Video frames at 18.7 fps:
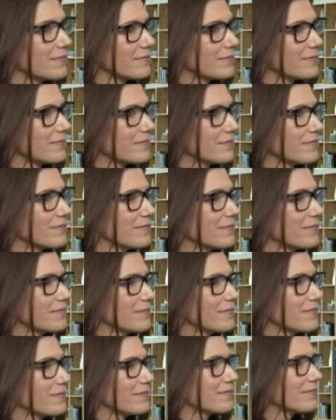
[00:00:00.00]

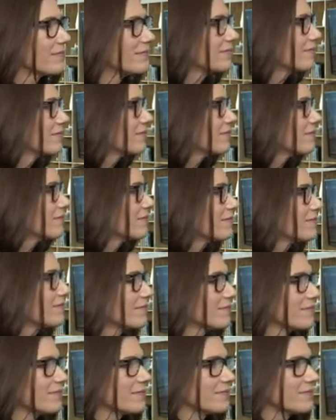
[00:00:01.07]

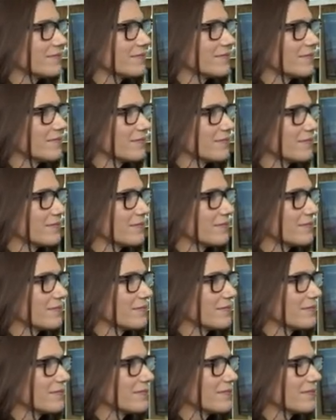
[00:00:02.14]

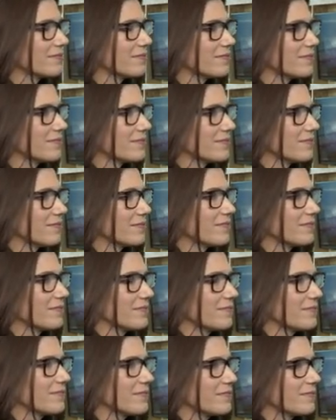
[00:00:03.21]

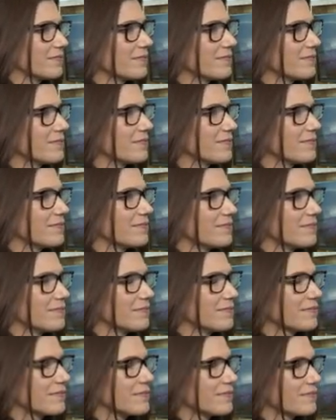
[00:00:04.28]

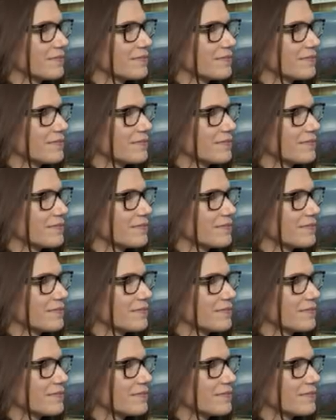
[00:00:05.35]
This person isn't speaking.